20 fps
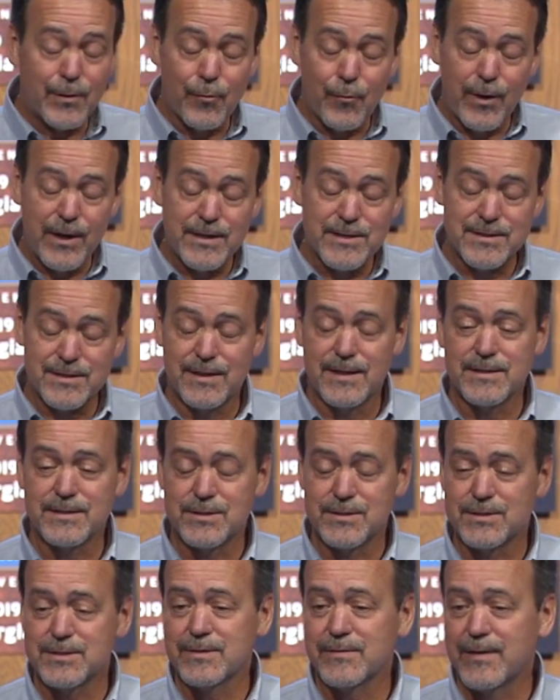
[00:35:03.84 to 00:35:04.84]
greatest
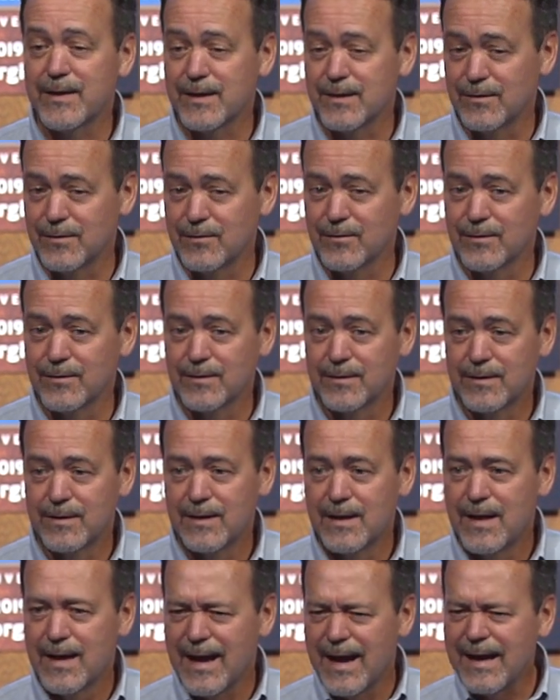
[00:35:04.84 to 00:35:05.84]
lessons that they can learn.
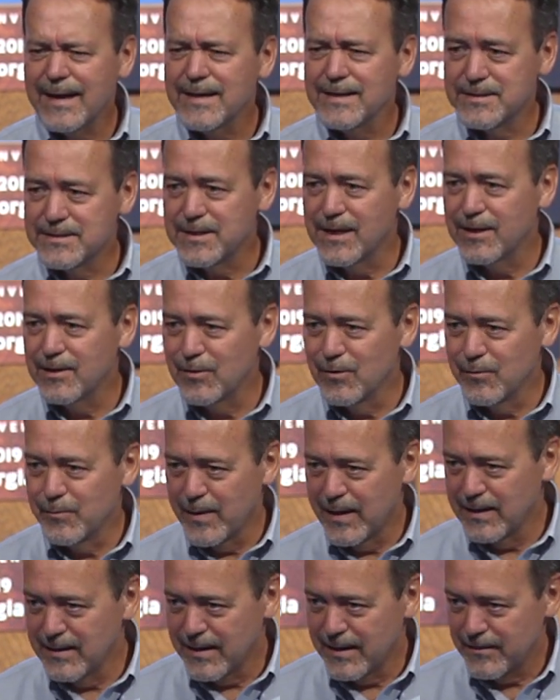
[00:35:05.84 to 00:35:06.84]
I can tell you in
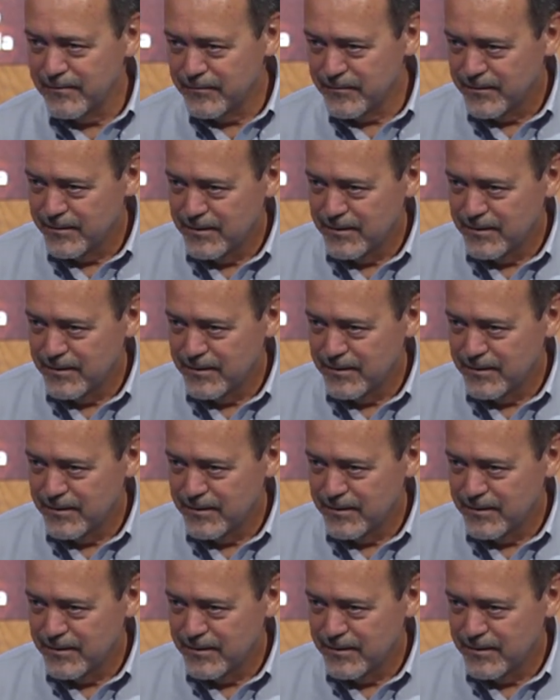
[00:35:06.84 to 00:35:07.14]
my life,